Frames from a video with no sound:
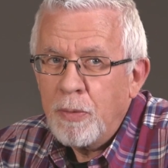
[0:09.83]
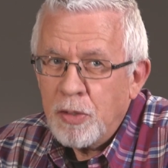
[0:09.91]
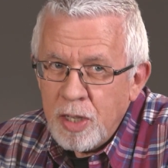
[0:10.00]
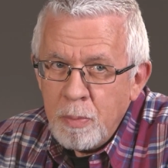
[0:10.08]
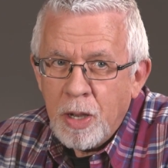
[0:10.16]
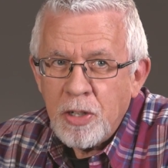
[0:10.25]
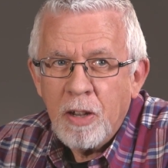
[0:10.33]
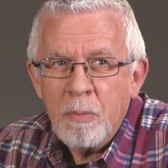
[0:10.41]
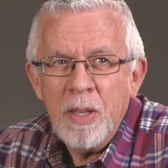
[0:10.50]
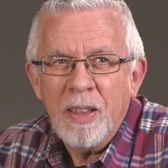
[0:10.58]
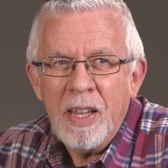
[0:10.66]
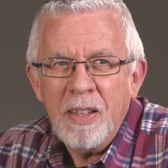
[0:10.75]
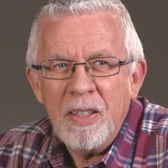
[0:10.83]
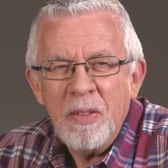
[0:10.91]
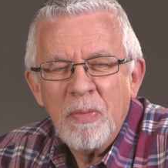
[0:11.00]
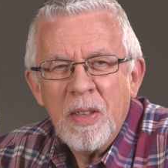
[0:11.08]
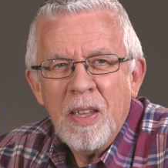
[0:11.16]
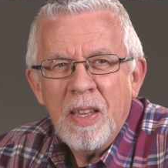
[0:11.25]
You haven't seen much of me
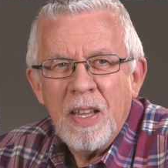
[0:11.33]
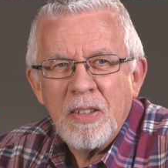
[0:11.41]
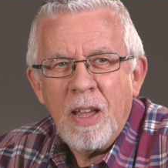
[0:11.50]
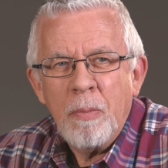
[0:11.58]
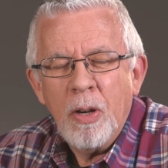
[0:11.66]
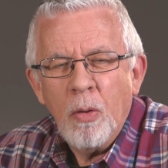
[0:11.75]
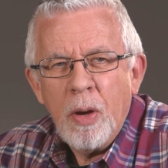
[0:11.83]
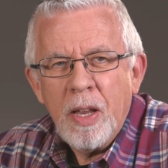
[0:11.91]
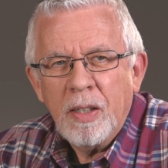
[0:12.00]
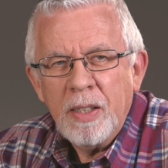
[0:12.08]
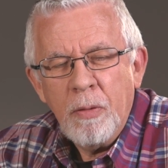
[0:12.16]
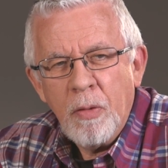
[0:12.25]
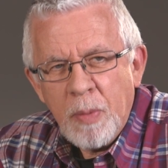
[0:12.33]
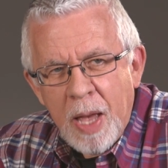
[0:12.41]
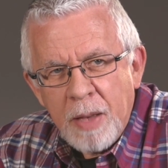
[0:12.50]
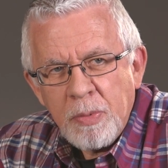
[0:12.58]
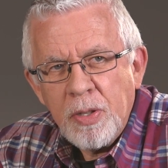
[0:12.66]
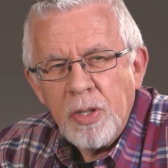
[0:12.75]
lately, as I've been away on a leave of
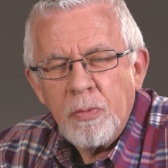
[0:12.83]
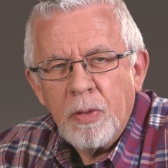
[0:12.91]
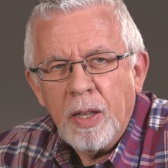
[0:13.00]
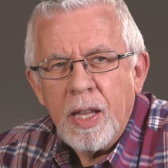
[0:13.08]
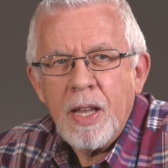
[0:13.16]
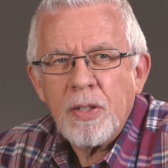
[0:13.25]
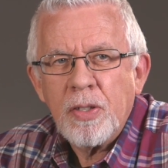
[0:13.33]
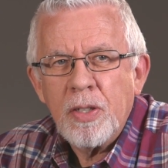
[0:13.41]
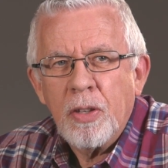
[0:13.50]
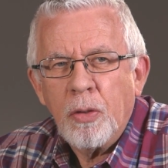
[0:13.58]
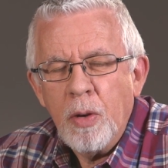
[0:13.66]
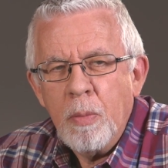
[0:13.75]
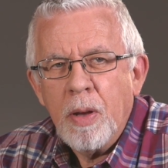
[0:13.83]
absence for the last uh, three